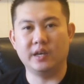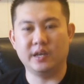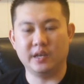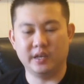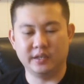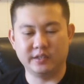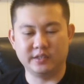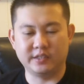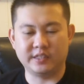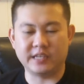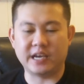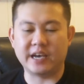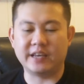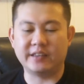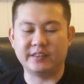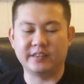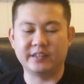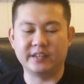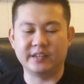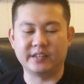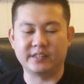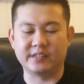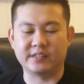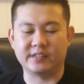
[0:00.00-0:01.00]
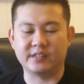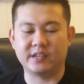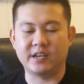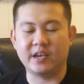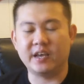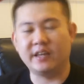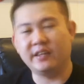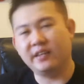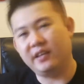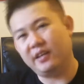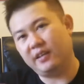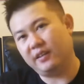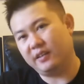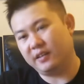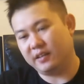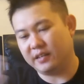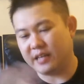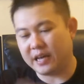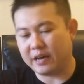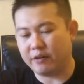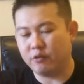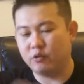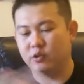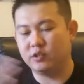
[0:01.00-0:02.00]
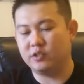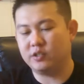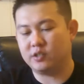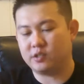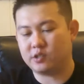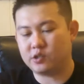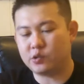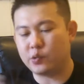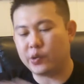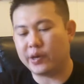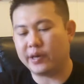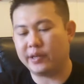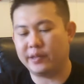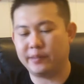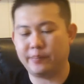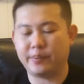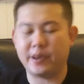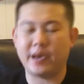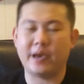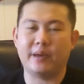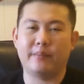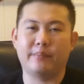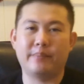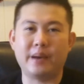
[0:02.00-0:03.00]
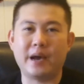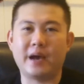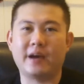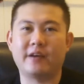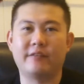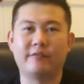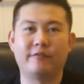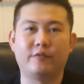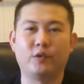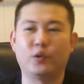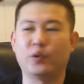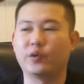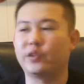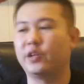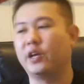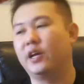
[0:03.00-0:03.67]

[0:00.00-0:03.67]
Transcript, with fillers: inside this. And then that will just swing the paint back and forth,